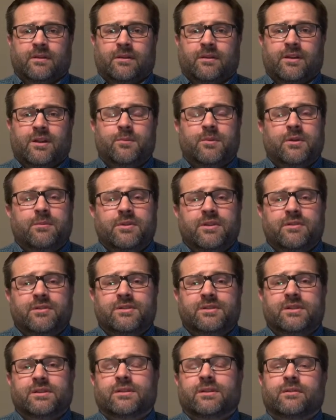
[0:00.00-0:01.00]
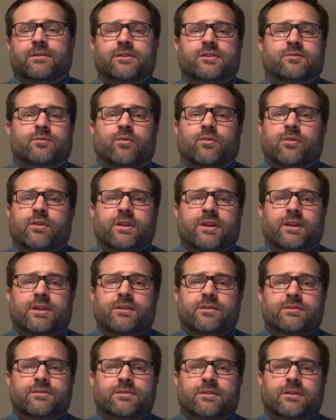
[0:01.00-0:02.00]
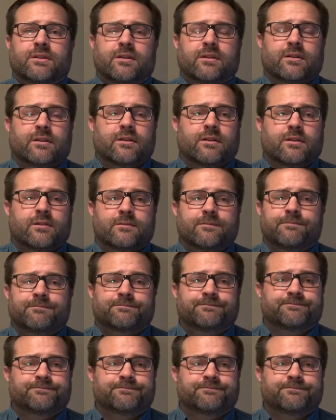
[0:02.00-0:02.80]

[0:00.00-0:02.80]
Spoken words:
Now, maybe you're sitting there this morning and you sit there and go,